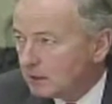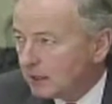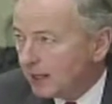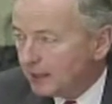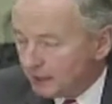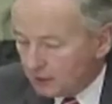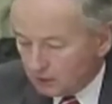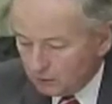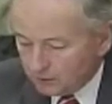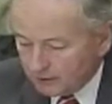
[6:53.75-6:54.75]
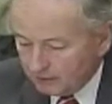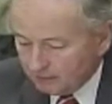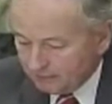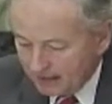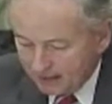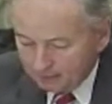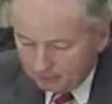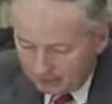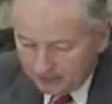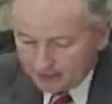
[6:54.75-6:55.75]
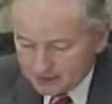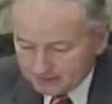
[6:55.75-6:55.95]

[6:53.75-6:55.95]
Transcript: and including 5 plants.